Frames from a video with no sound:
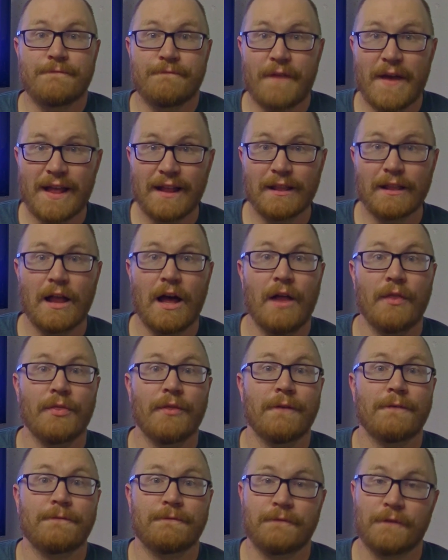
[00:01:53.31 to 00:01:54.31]
fell on
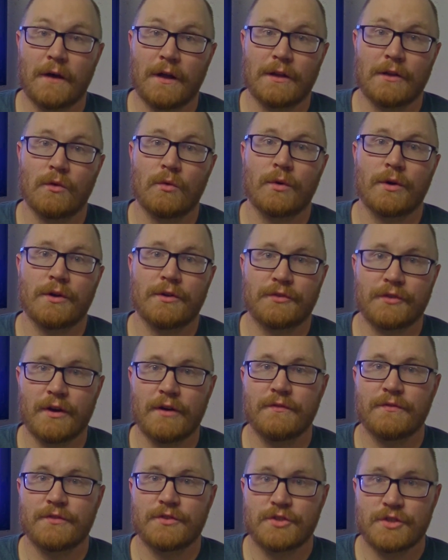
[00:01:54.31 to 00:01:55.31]
the followers
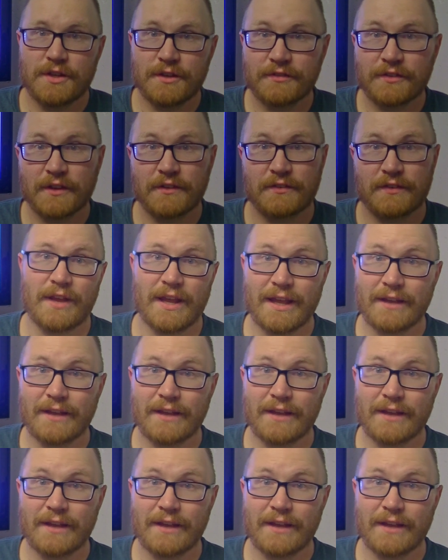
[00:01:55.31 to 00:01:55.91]
of Jesus.